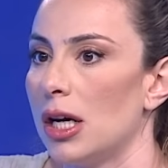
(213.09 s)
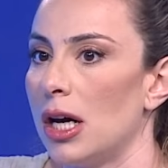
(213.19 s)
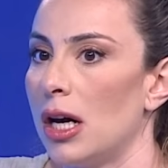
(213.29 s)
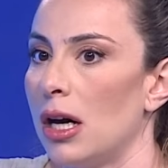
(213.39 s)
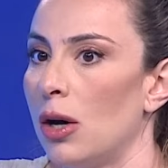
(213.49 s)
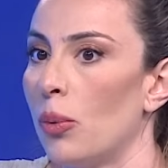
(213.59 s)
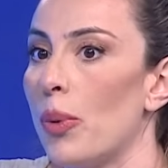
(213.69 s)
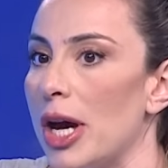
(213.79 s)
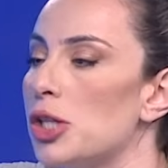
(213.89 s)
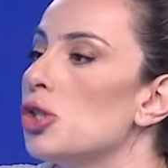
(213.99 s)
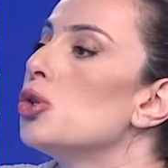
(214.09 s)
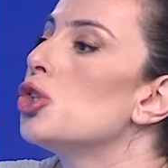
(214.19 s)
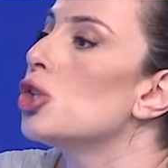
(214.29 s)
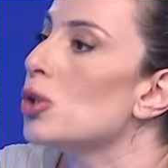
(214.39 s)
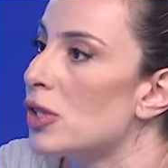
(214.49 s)
way to
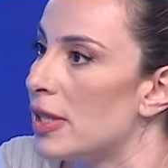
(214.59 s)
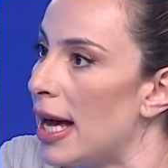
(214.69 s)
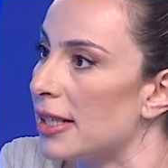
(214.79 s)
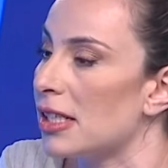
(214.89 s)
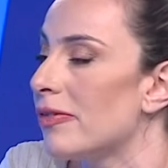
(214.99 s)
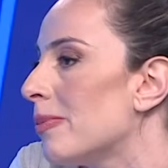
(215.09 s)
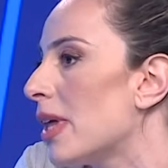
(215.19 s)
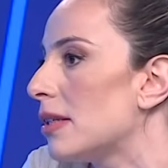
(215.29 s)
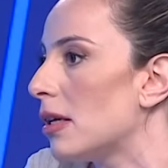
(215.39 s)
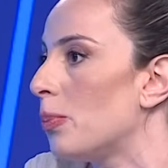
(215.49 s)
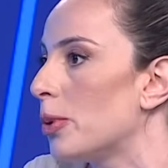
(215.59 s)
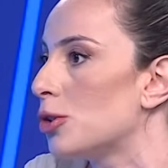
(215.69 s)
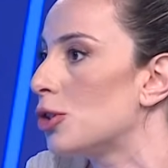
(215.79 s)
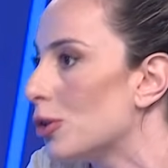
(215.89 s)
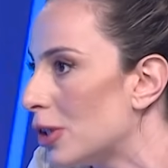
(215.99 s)
choose that. Give them that
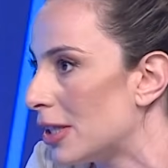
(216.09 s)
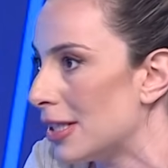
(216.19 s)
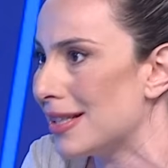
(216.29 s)
opportunity.